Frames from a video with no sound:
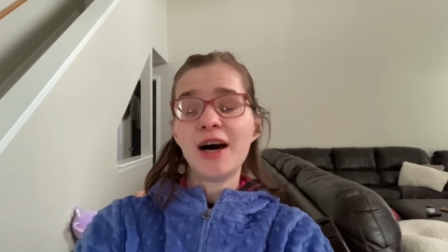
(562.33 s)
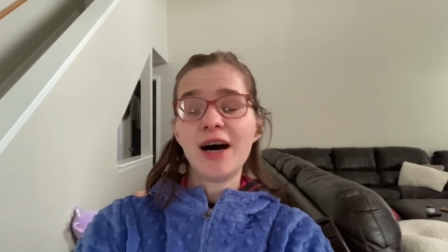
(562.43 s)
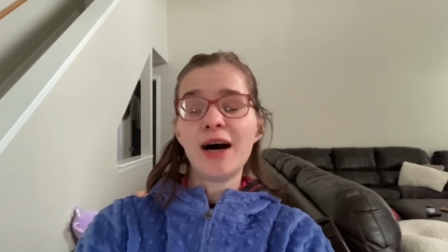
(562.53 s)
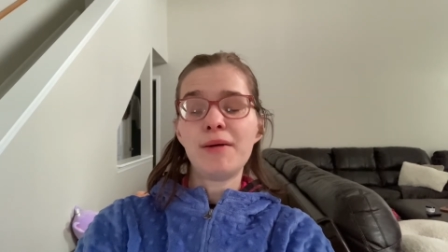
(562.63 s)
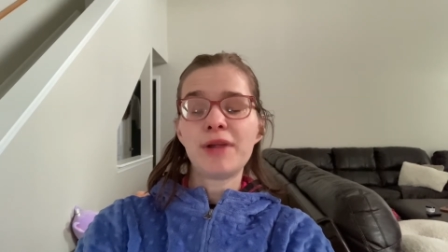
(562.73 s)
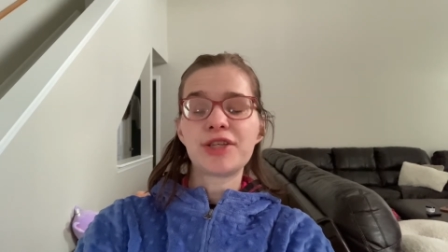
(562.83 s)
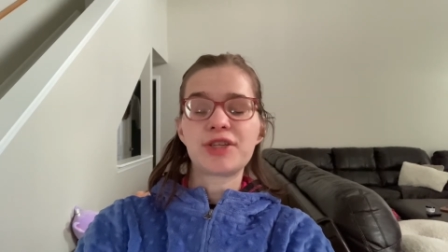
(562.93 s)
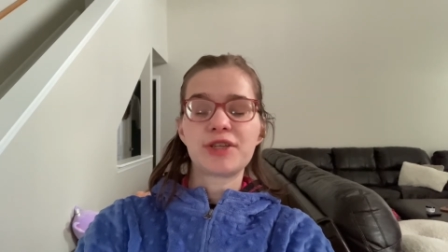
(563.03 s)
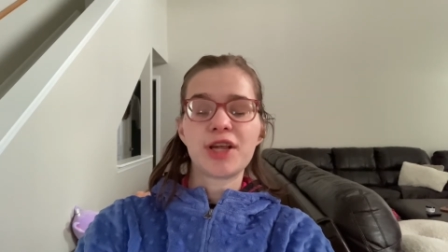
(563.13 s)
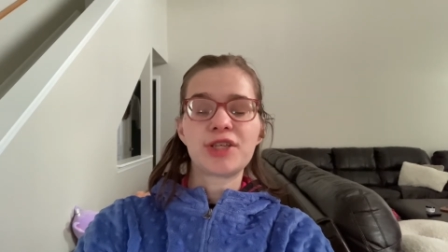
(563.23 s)

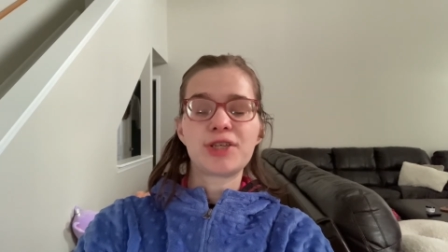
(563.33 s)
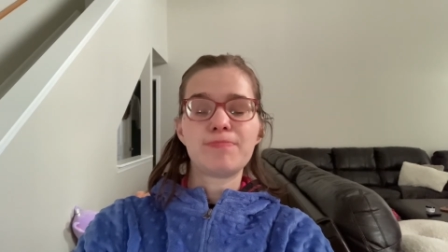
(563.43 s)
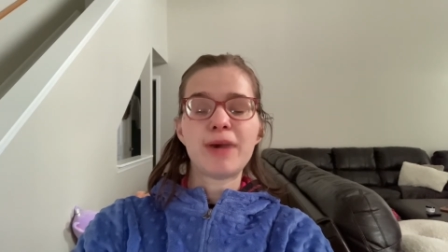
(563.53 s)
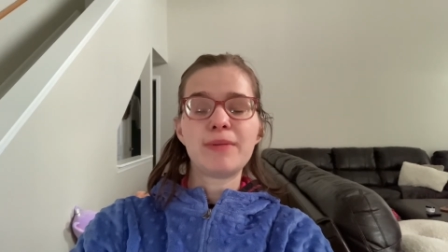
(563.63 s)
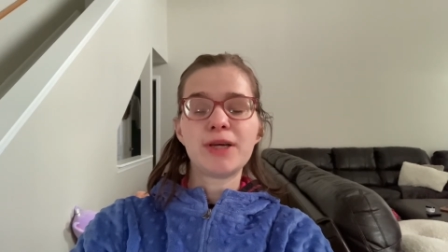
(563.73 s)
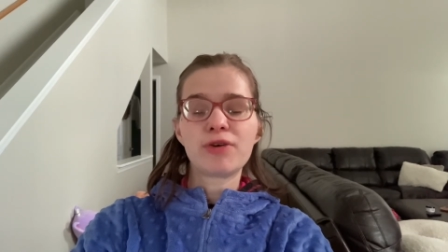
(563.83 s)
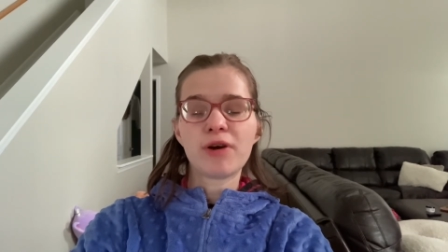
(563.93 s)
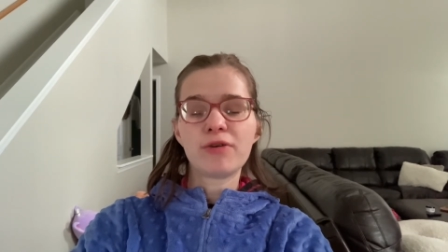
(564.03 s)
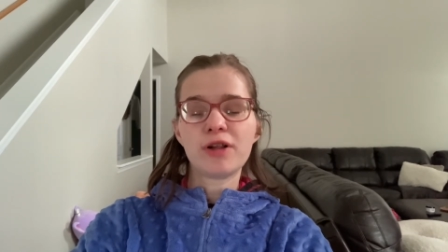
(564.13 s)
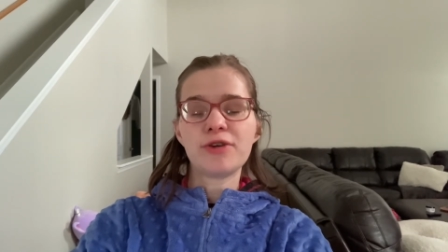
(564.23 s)
That's made me
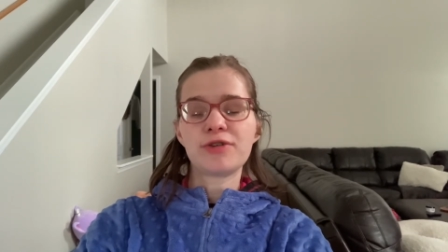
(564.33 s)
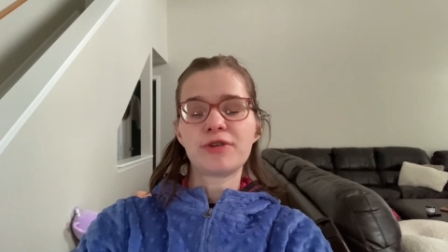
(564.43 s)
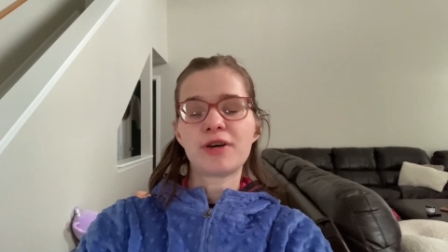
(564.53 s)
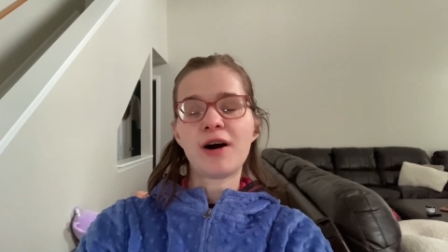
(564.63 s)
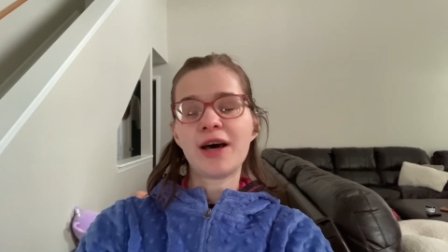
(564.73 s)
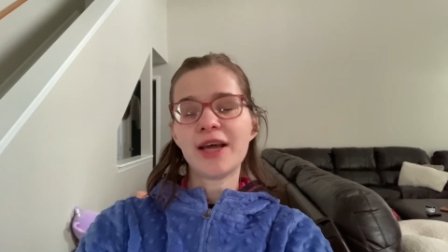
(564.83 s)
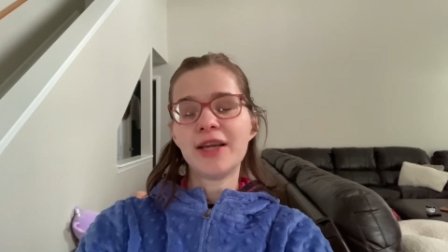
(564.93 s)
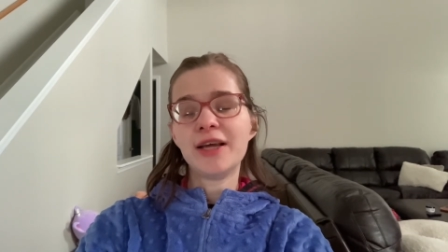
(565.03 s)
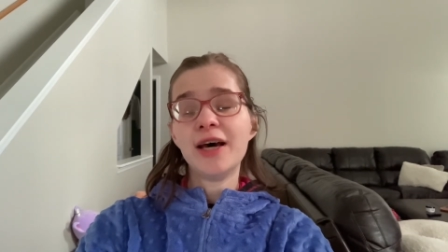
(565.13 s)
grow closer to God, and